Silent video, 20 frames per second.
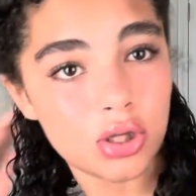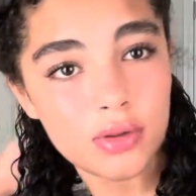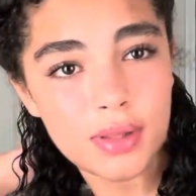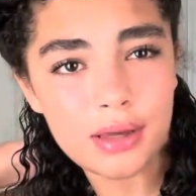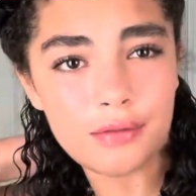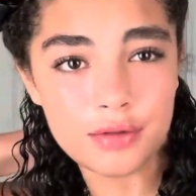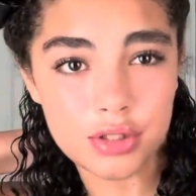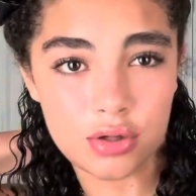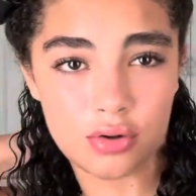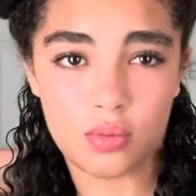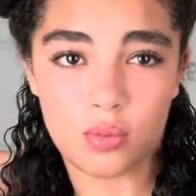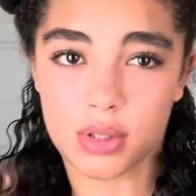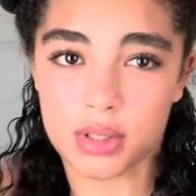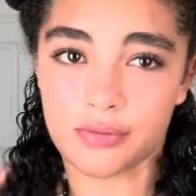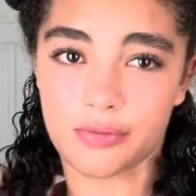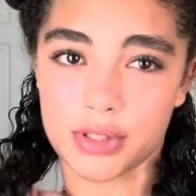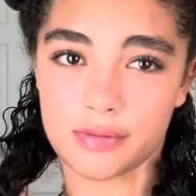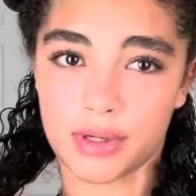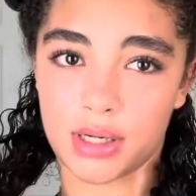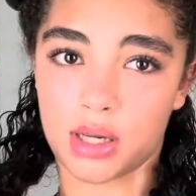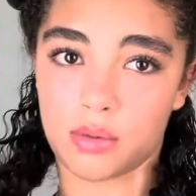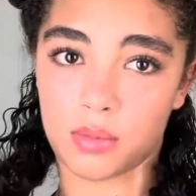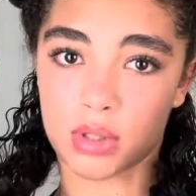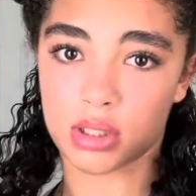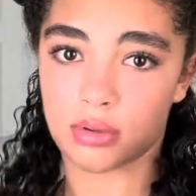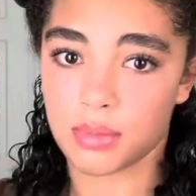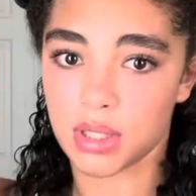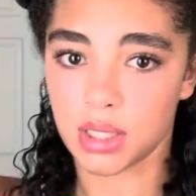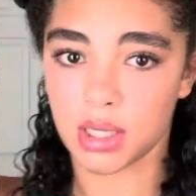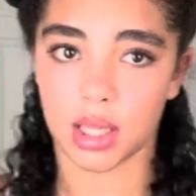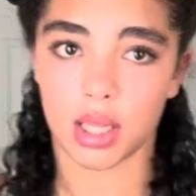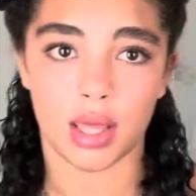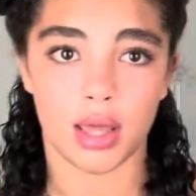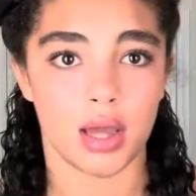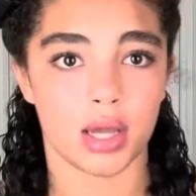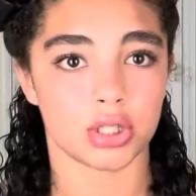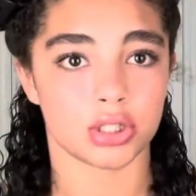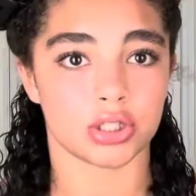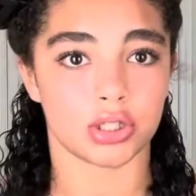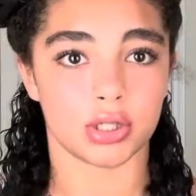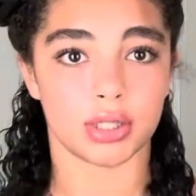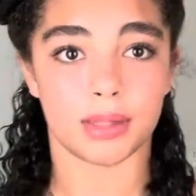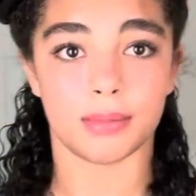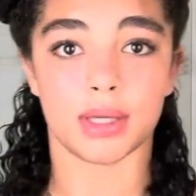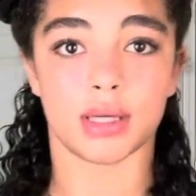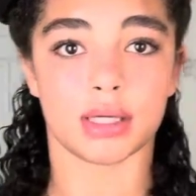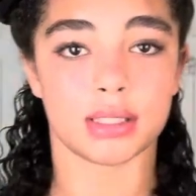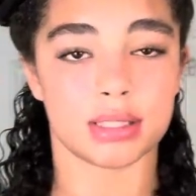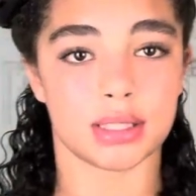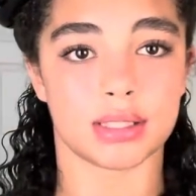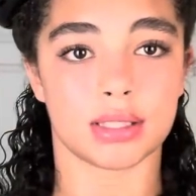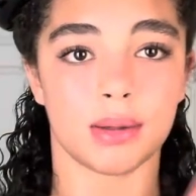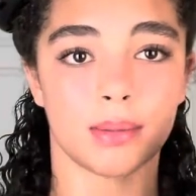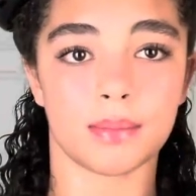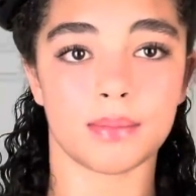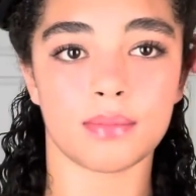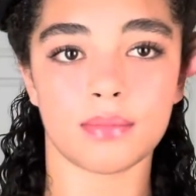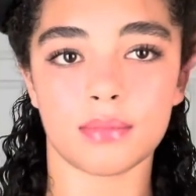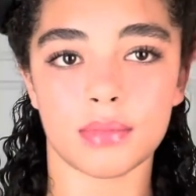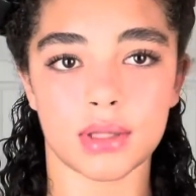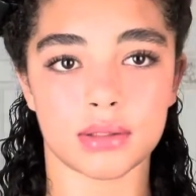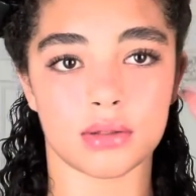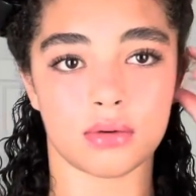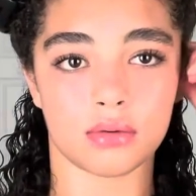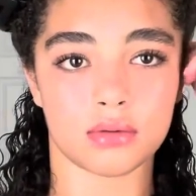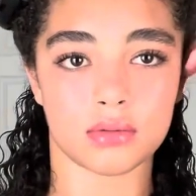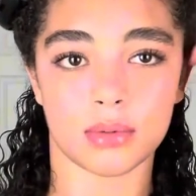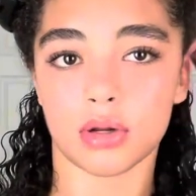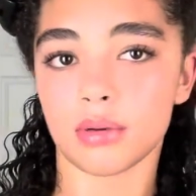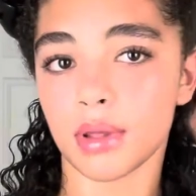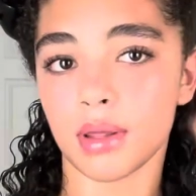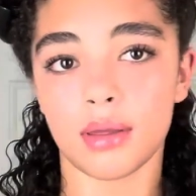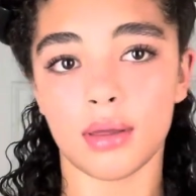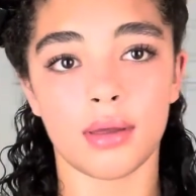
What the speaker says: They have two, one's for sweating and one's Humidity Shield. And because it's that's a gross one.